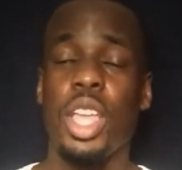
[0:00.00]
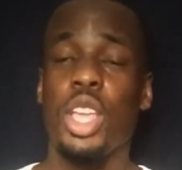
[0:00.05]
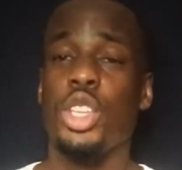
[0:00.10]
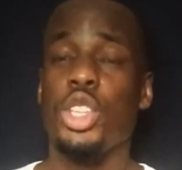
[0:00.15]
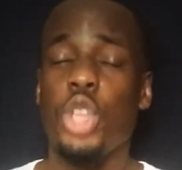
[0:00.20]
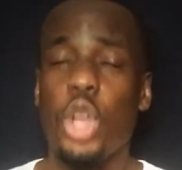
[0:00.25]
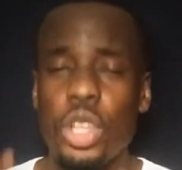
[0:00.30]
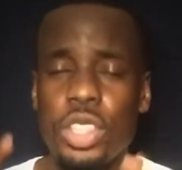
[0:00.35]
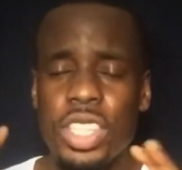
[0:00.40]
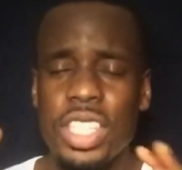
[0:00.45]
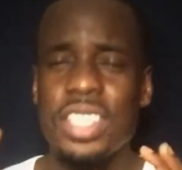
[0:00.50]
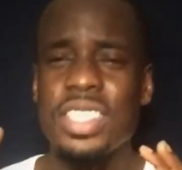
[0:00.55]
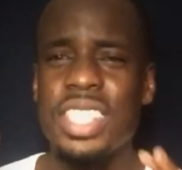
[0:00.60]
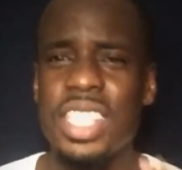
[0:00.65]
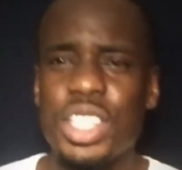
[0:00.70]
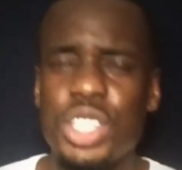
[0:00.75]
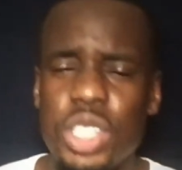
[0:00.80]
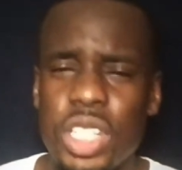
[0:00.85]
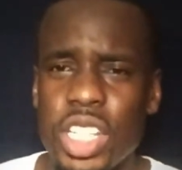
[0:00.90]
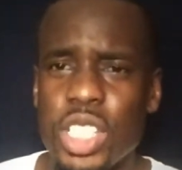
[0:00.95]
Your
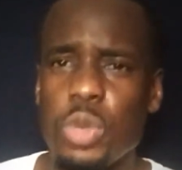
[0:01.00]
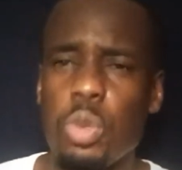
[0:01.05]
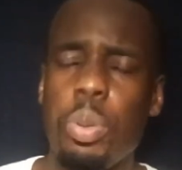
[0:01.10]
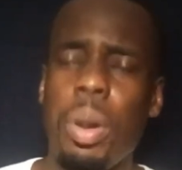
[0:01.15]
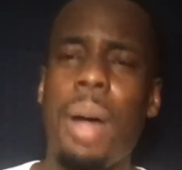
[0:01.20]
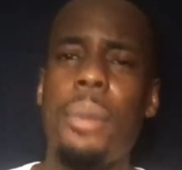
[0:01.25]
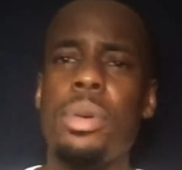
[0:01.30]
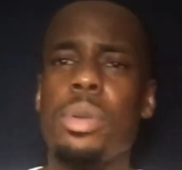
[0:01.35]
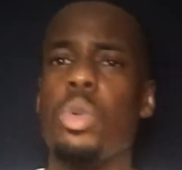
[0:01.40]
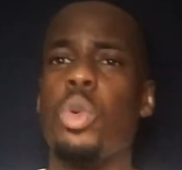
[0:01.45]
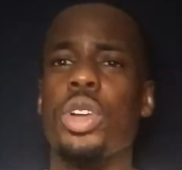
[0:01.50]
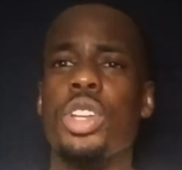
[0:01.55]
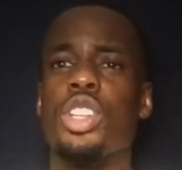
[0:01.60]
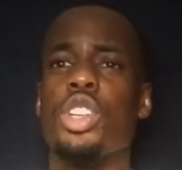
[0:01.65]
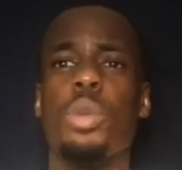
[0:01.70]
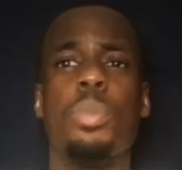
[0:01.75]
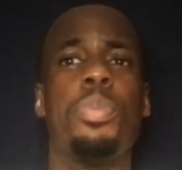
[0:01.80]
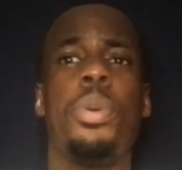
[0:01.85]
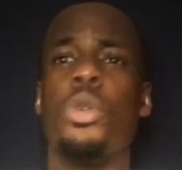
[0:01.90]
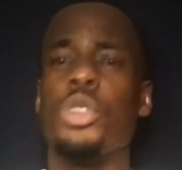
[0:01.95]
decision is probably one of the
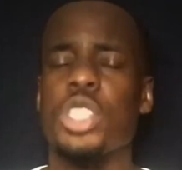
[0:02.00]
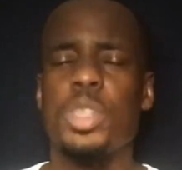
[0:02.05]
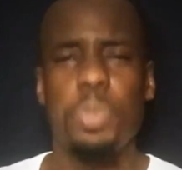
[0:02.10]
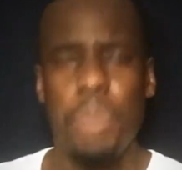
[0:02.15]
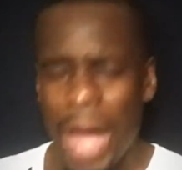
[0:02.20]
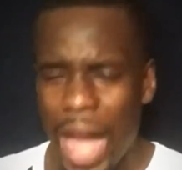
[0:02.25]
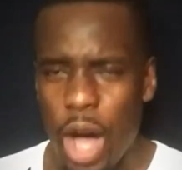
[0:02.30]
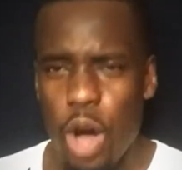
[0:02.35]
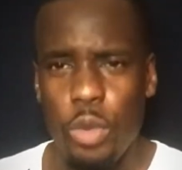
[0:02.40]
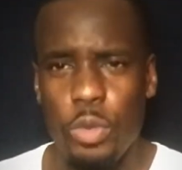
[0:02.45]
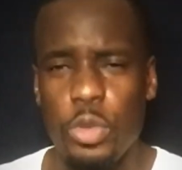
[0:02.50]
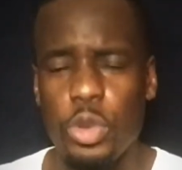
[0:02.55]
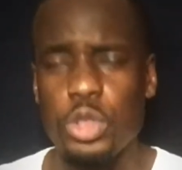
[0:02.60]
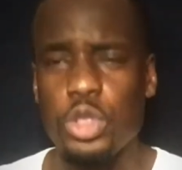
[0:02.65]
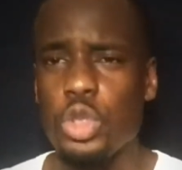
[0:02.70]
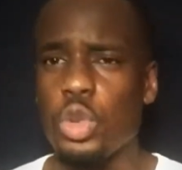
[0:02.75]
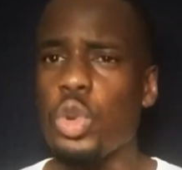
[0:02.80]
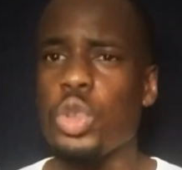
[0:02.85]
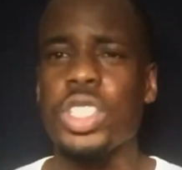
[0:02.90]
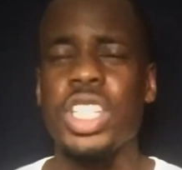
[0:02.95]
most powerful
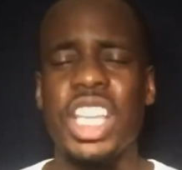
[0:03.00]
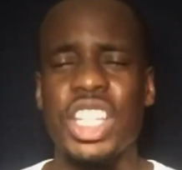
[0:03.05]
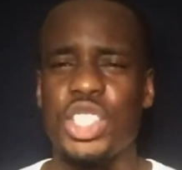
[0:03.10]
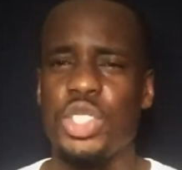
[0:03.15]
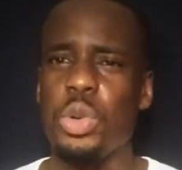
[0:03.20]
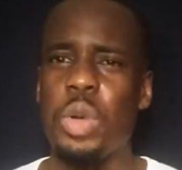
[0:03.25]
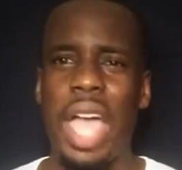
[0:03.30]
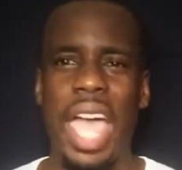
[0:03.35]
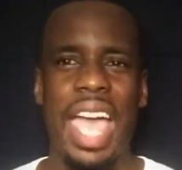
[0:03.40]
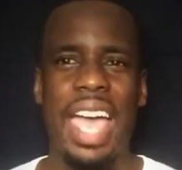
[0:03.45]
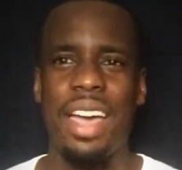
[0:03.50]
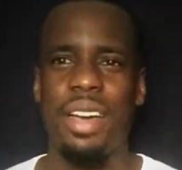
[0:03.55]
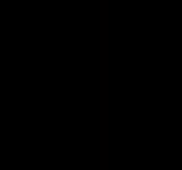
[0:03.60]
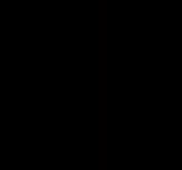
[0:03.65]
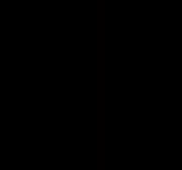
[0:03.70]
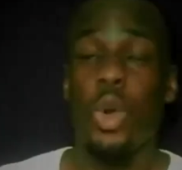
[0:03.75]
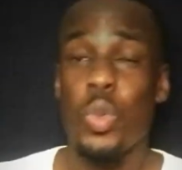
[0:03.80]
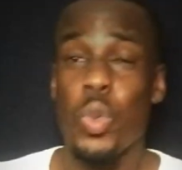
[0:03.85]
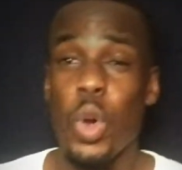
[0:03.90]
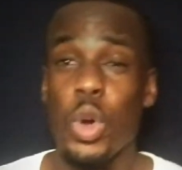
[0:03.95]
tools that you have.
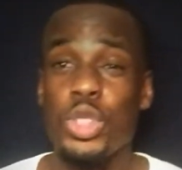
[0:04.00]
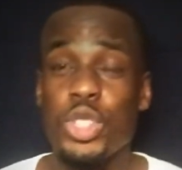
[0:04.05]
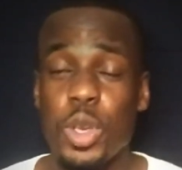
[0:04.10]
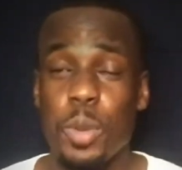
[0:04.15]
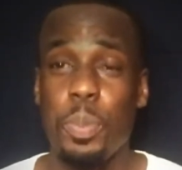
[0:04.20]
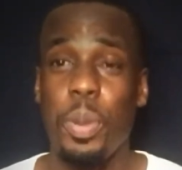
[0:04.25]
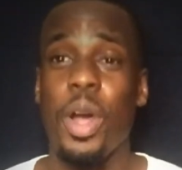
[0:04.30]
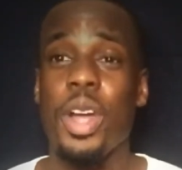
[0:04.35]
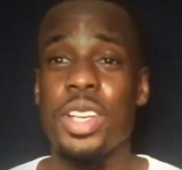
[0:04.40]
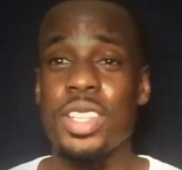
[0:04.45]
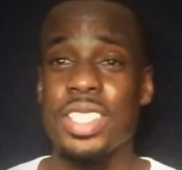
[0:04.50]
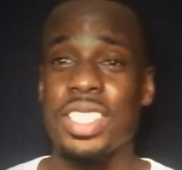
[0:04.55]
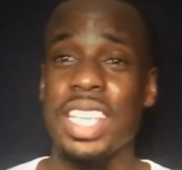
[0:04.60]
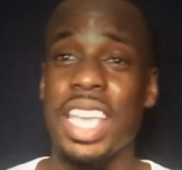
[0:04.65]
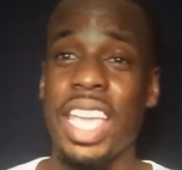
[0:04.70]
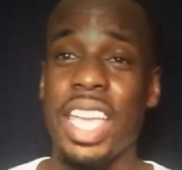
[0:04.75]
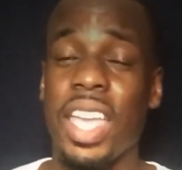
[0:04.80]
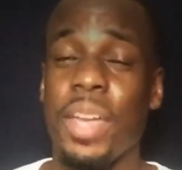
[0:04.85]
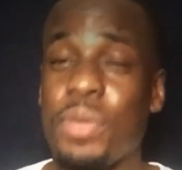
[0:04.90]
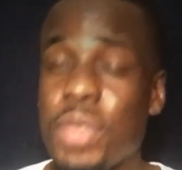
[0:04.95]
Rosa Parks
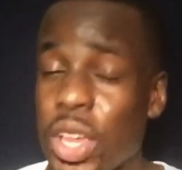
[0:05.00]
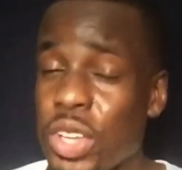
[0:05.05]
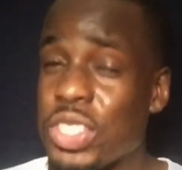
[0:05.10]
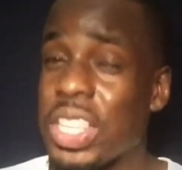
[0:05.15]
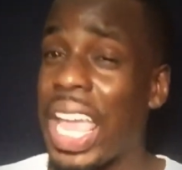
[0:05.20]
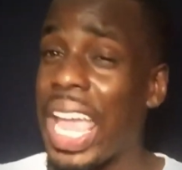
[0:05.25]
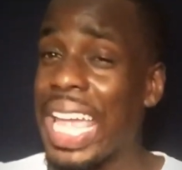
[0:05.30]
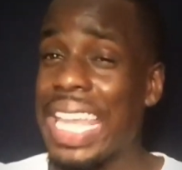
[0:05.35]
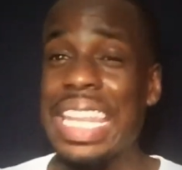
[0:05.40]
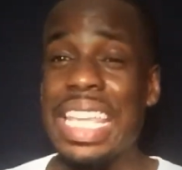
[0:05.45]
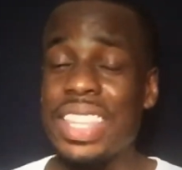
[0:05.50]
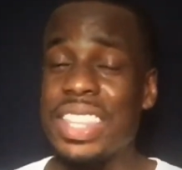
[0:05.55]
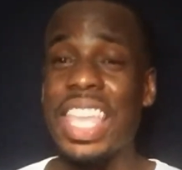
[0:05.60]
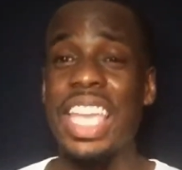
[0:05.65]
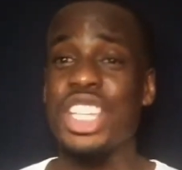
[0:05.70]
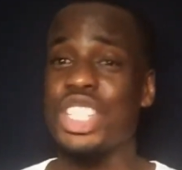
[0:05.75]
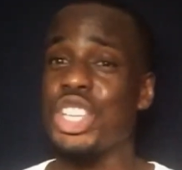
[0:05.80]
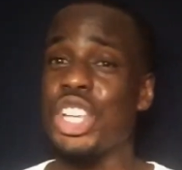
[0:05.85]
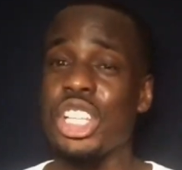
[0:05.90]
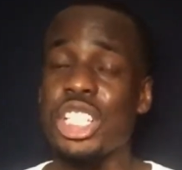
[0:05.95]
say if there's
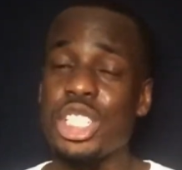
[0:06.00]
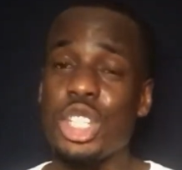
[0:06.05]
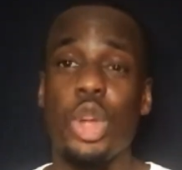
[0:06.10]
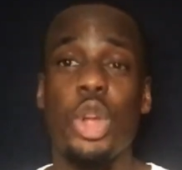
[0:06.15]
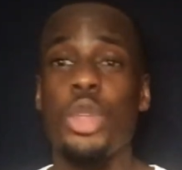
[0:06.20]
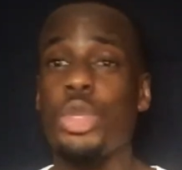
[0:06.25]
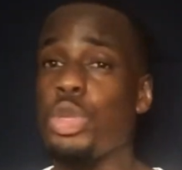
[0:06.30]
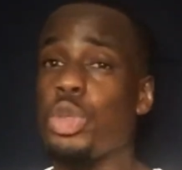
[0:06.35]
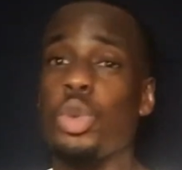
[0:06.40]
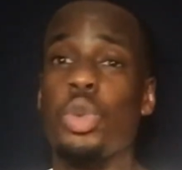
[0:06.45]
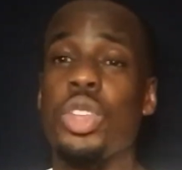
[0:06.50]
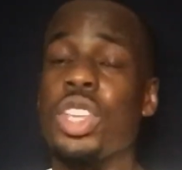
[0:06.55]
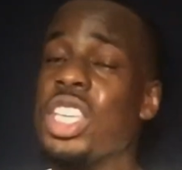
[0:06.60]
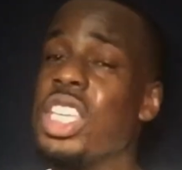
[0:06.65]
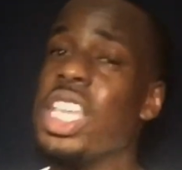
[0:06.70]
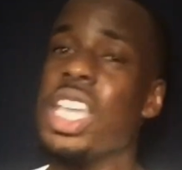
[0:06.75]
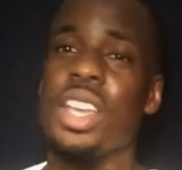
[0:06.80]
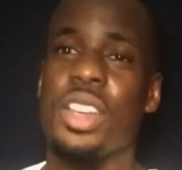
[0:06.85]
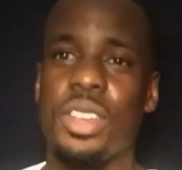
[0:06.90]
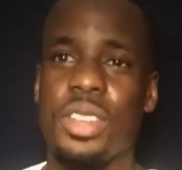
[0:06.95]
anything she's learned through the
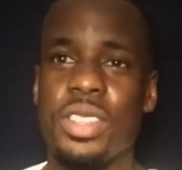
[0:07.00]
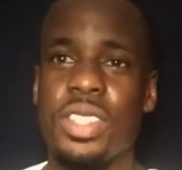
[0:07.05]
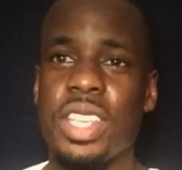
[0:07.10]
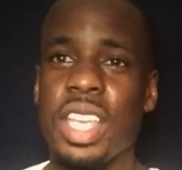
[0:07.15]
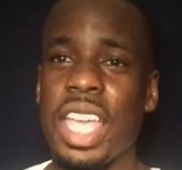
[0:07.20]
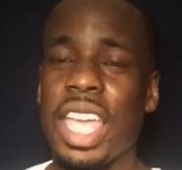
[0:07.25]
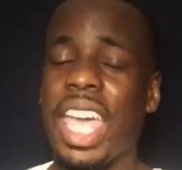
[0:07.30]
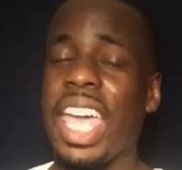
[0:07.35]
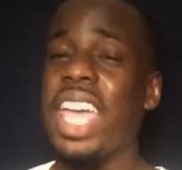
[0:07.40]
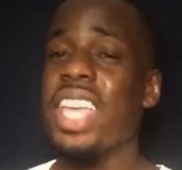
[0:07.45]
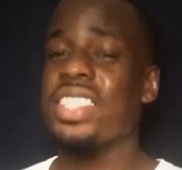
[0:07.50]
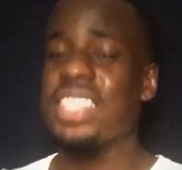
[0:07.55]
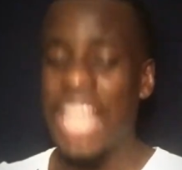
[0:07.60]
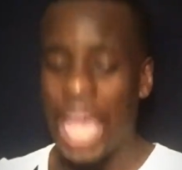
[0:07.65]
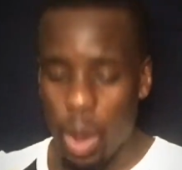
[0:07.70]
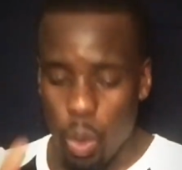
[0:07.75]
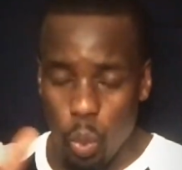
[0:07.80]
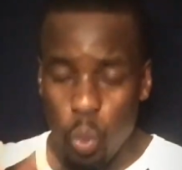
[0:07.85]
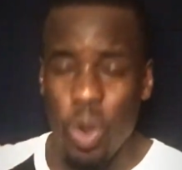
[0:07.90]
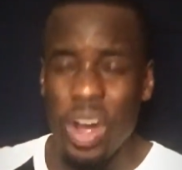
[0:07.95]
years, is
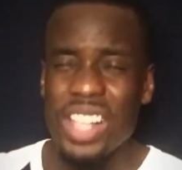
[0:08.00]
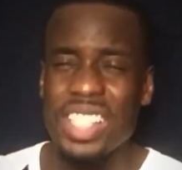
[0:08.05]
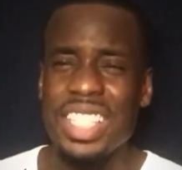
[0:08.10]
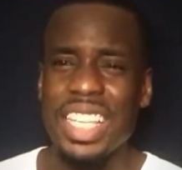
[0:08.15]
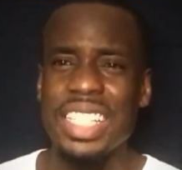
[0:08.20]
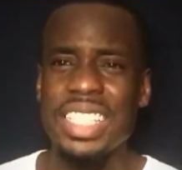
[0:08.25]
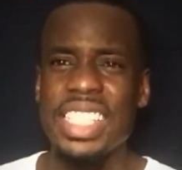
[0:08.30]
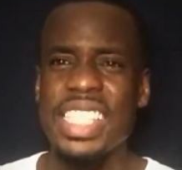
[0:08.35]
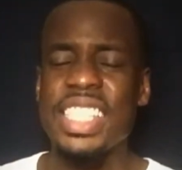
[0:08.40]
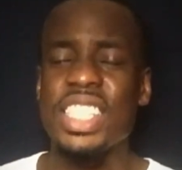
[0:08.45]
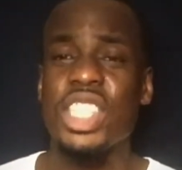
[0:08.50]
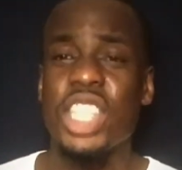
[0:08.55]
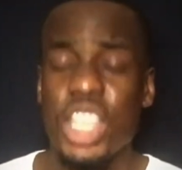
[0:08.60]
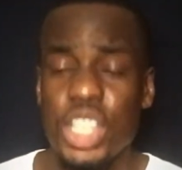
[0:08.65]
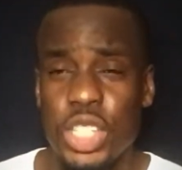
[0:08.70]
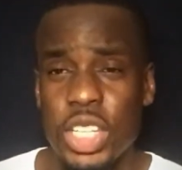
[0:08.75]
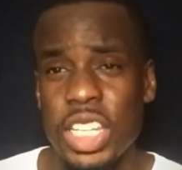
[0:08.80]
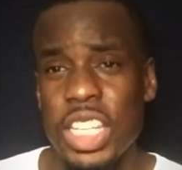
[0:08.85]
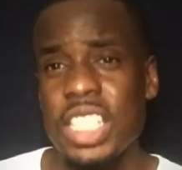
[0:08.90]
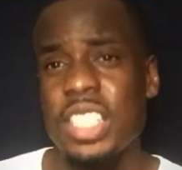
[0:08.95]
that once a
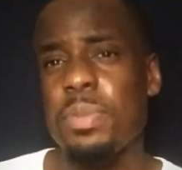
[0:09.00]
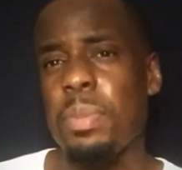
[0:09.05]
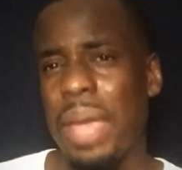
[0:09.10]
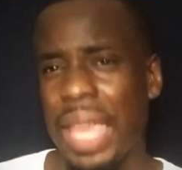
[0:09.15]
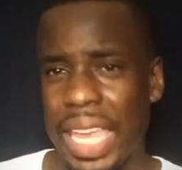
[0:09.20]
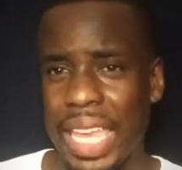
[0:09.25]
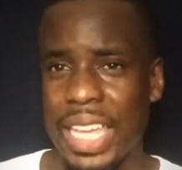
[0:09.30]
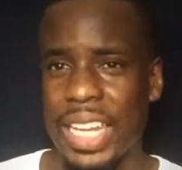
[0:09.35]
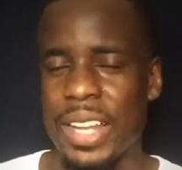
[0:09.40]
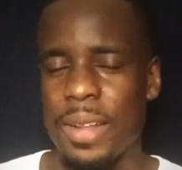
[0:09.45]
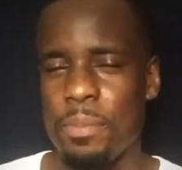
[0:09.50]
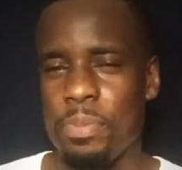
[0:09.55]
decision is made,